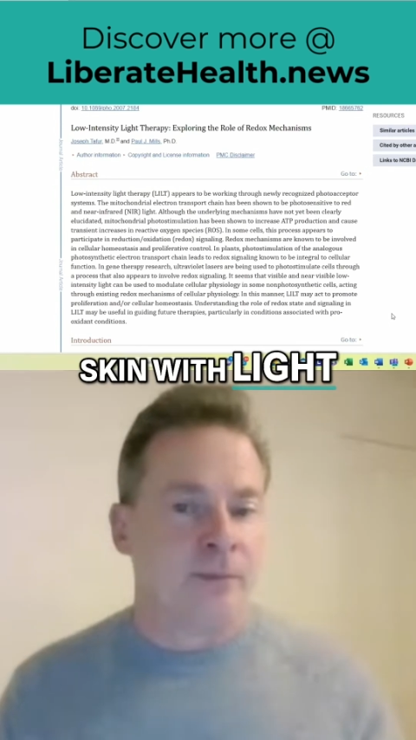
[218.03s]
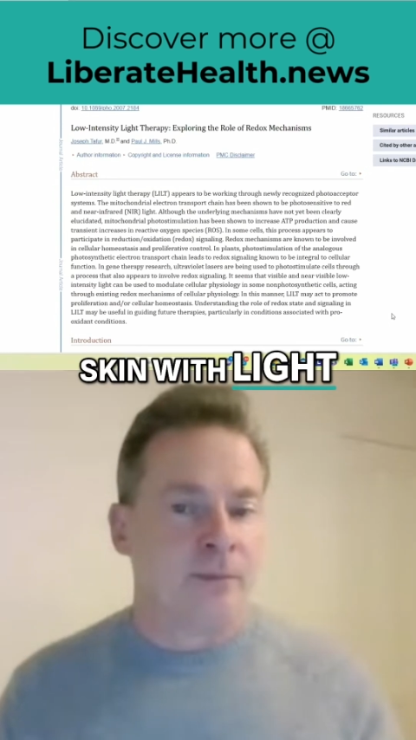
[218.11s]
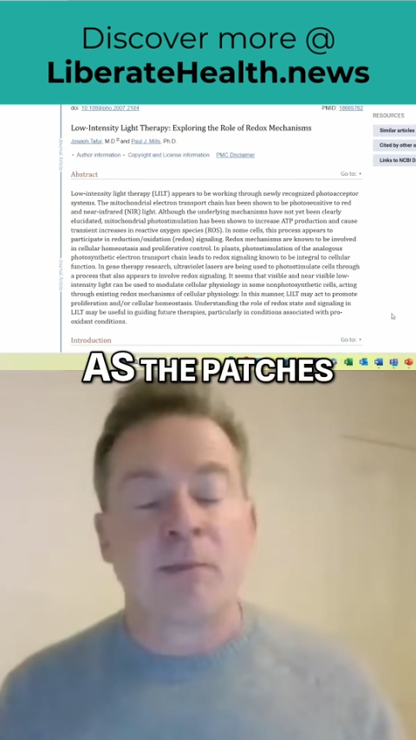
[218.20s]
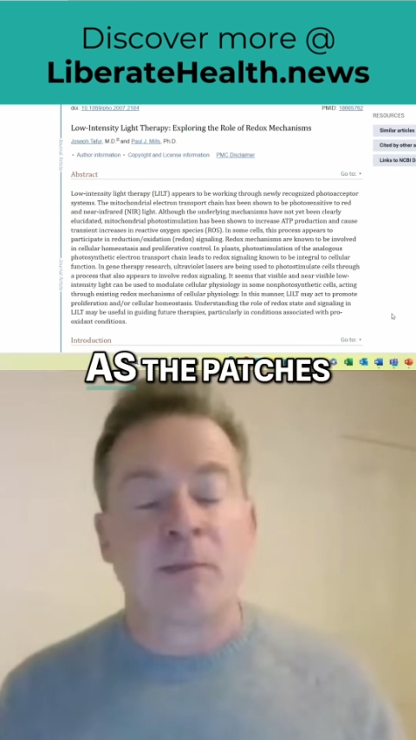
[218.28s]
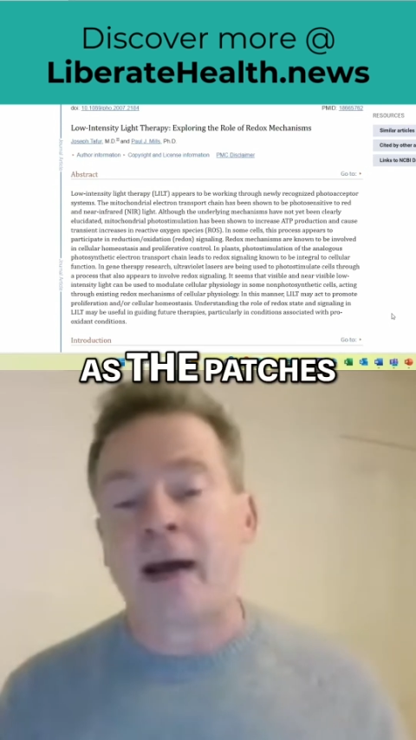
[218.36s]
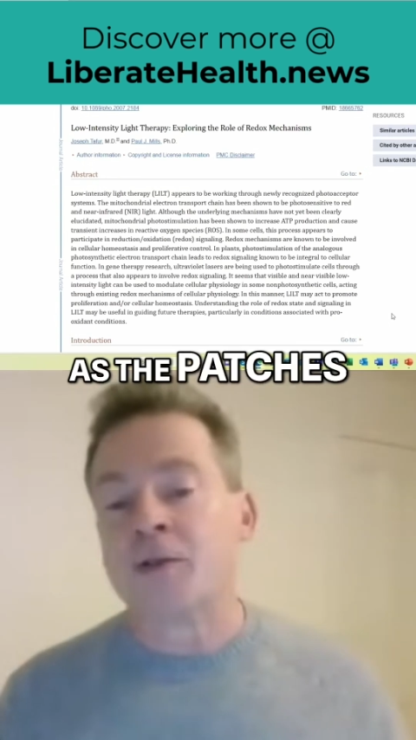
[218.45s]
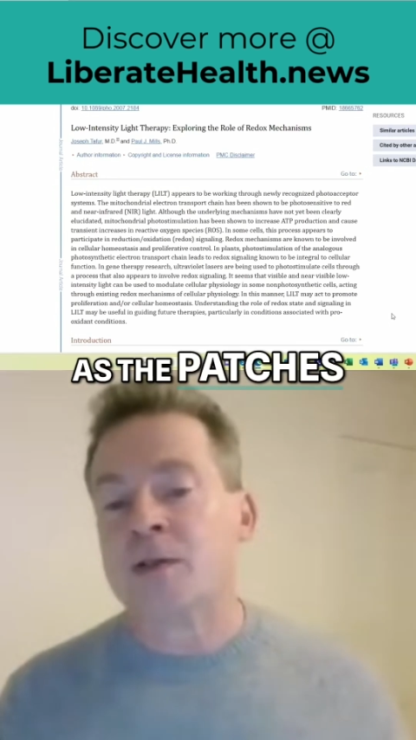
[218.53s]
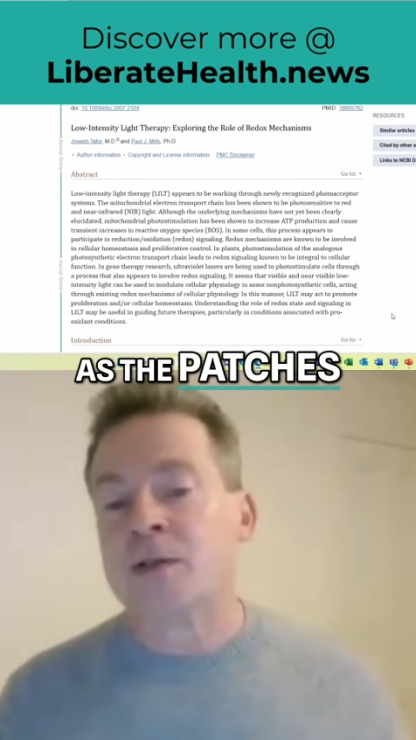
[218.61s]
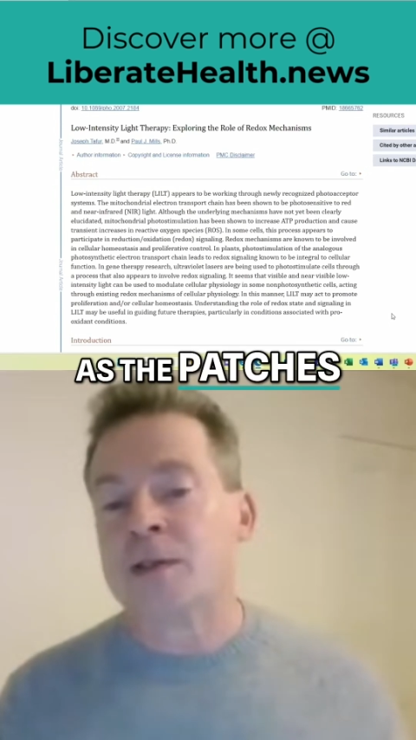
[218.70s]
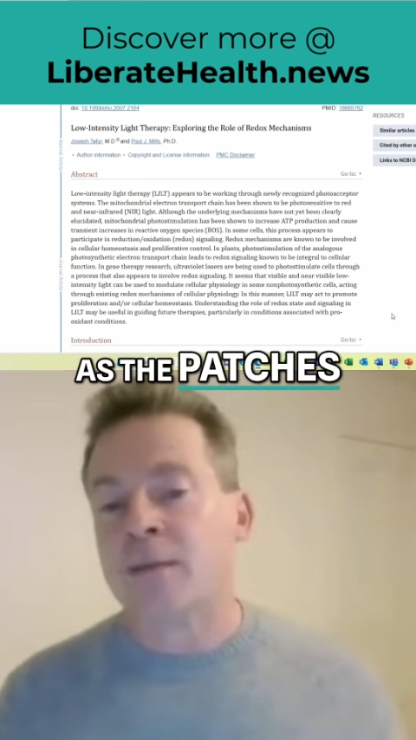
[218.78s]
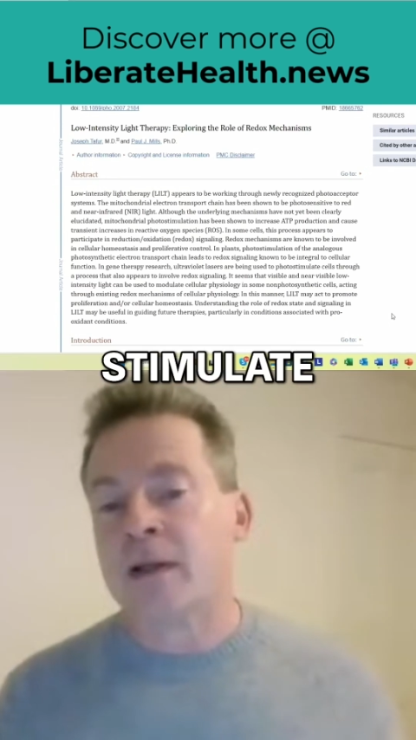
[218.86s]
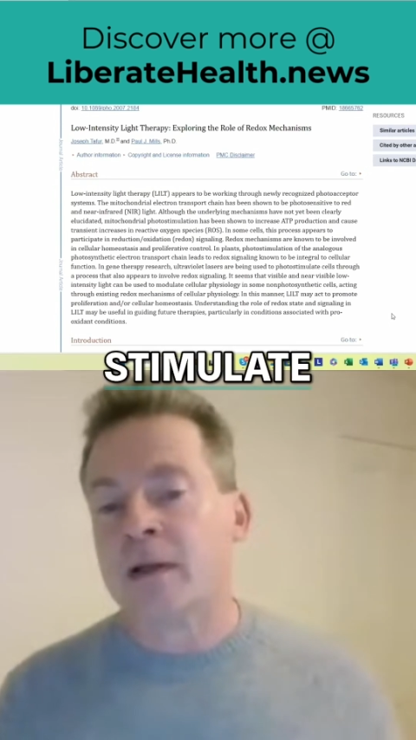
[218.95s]
As the
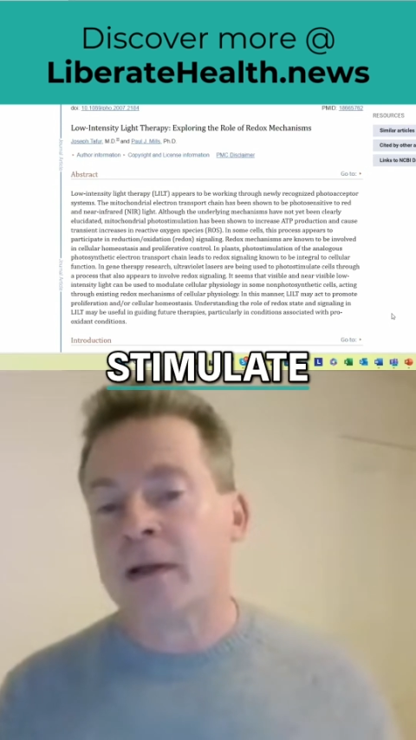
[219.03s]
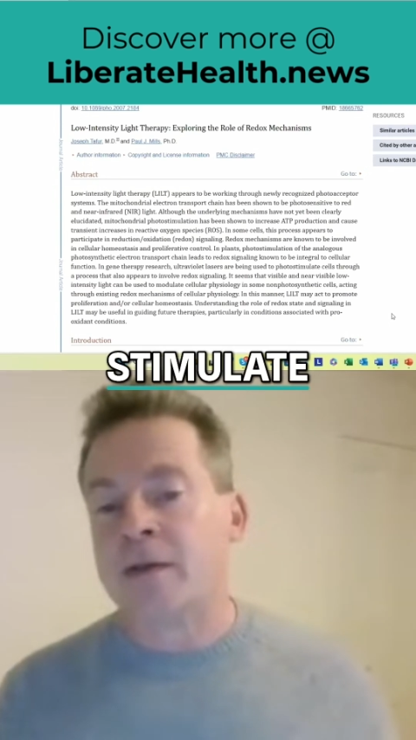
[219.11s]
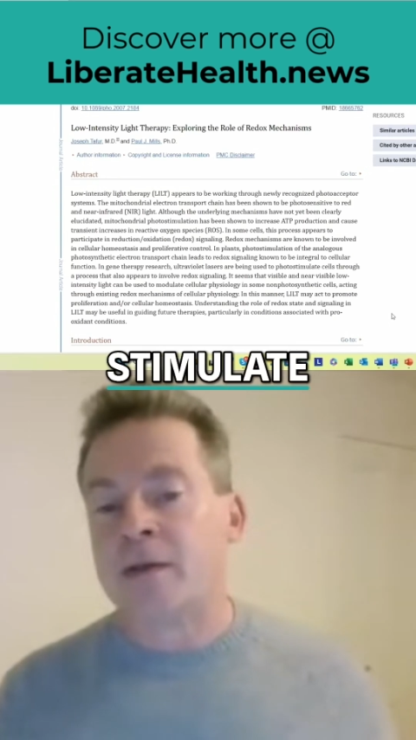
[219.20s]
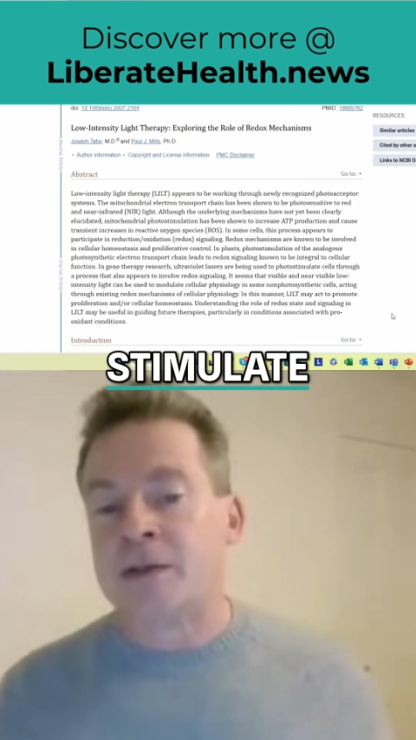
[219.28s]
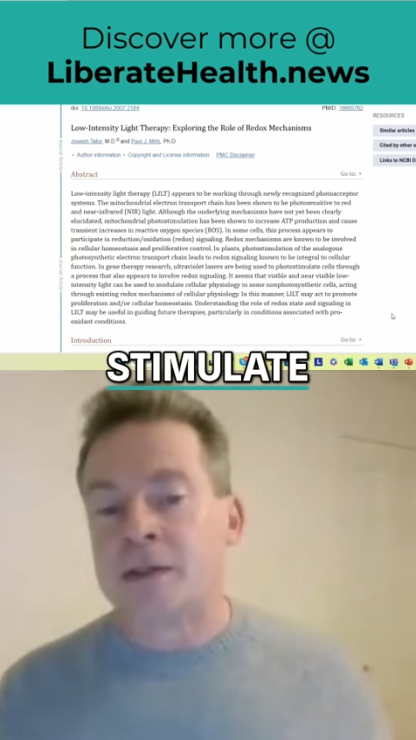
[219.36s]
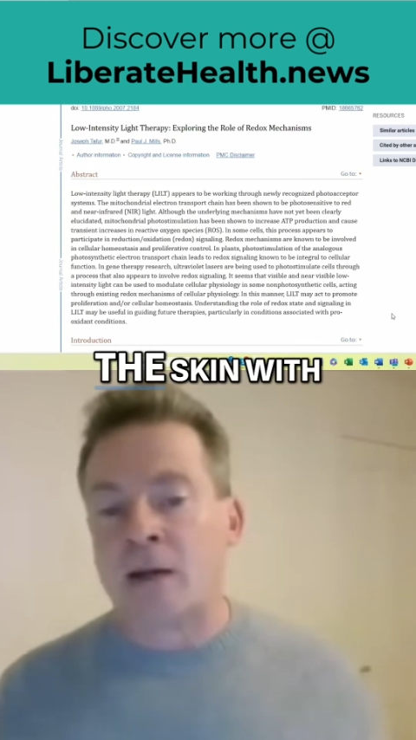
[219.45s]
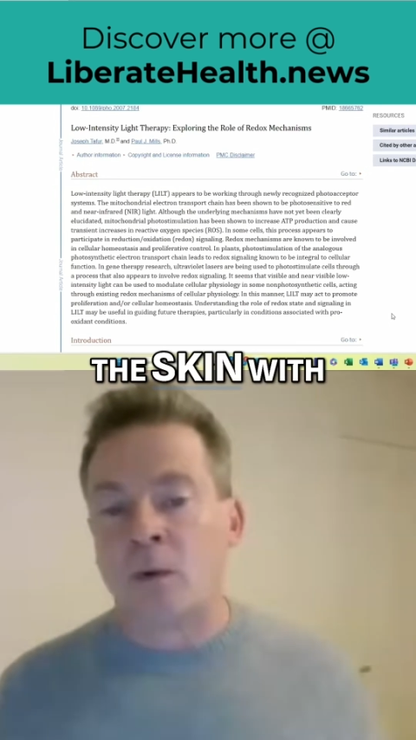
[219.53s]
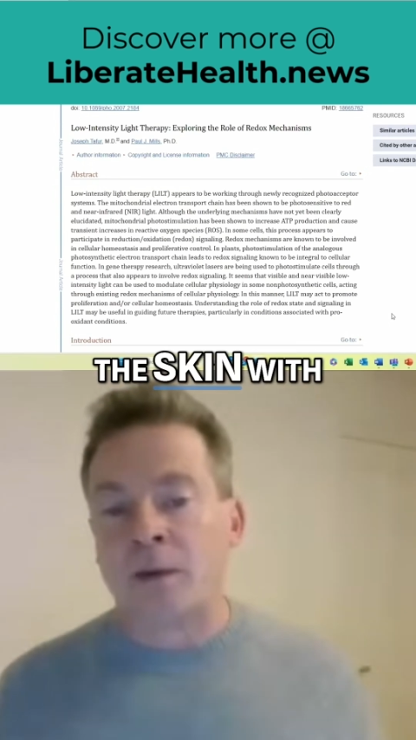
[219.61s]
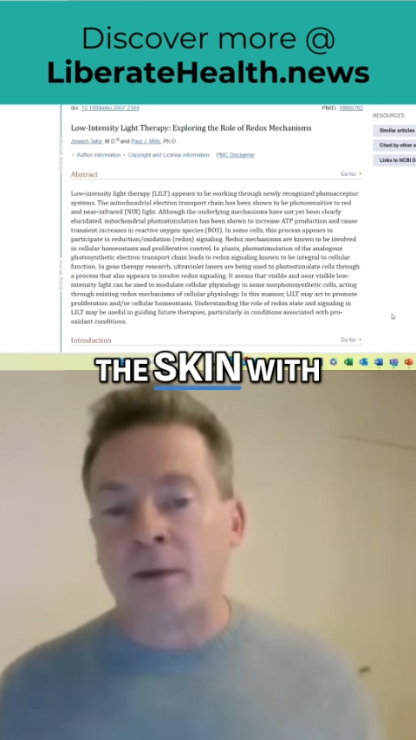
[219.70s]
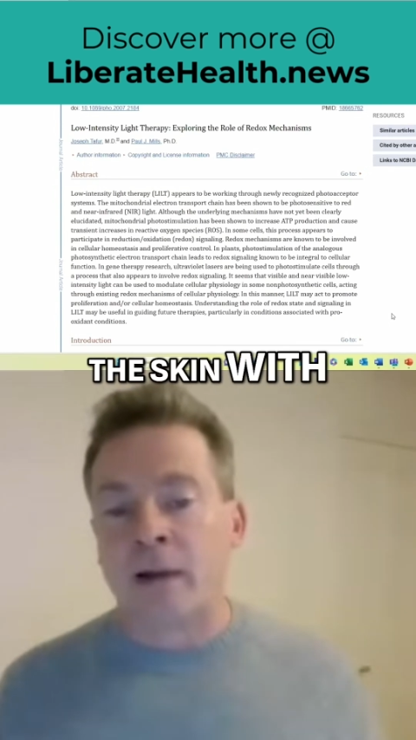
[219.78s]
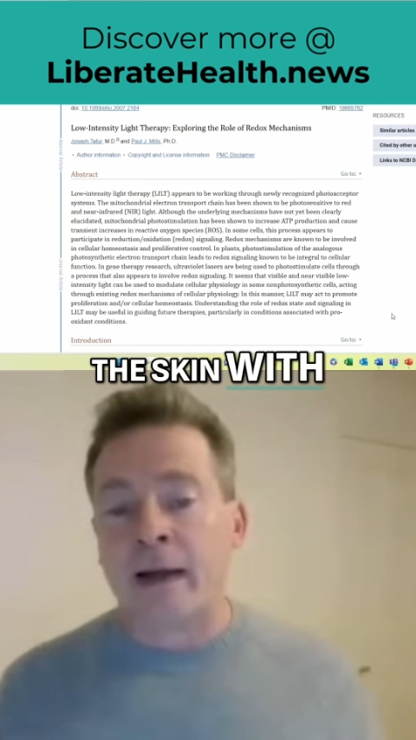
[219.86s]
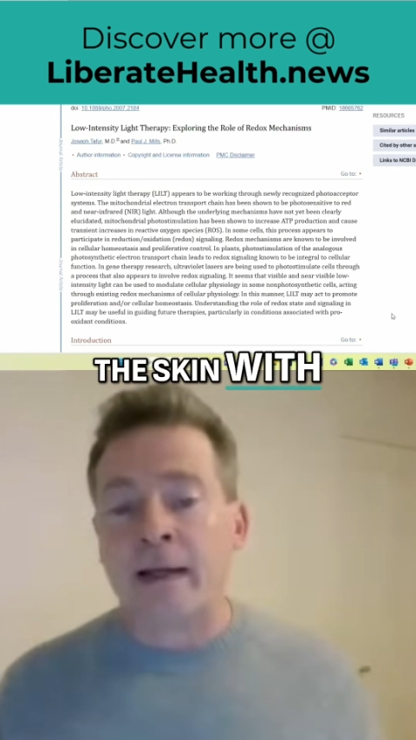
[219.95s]
patches stimulate the skin
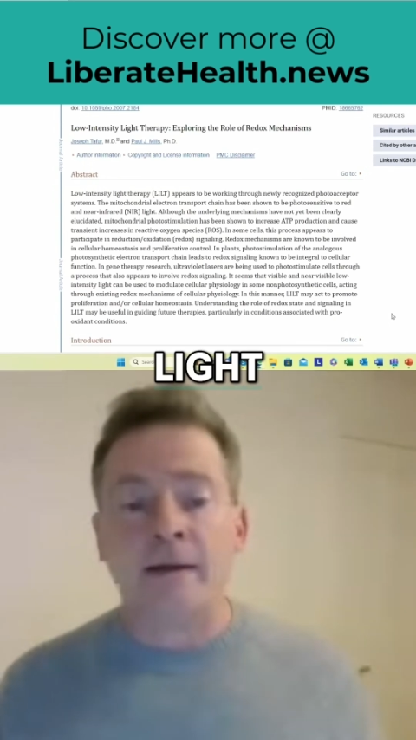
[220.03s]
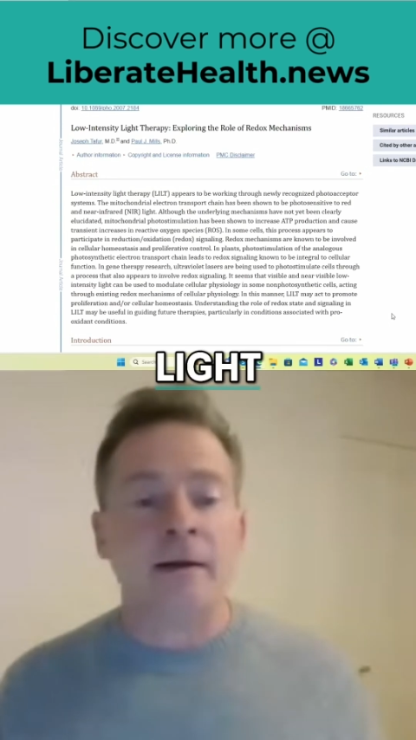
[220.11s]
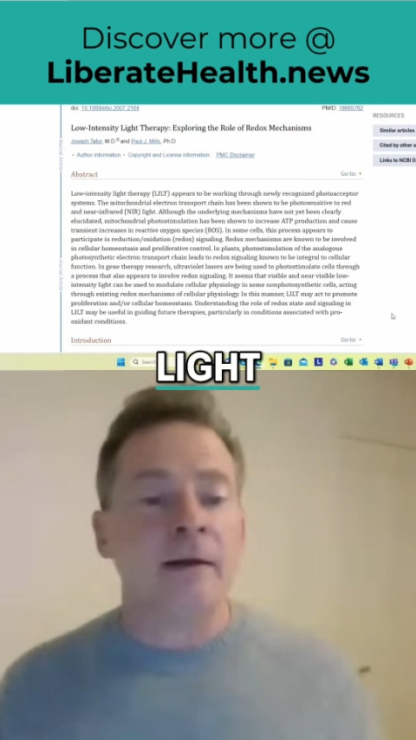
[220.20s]
with light,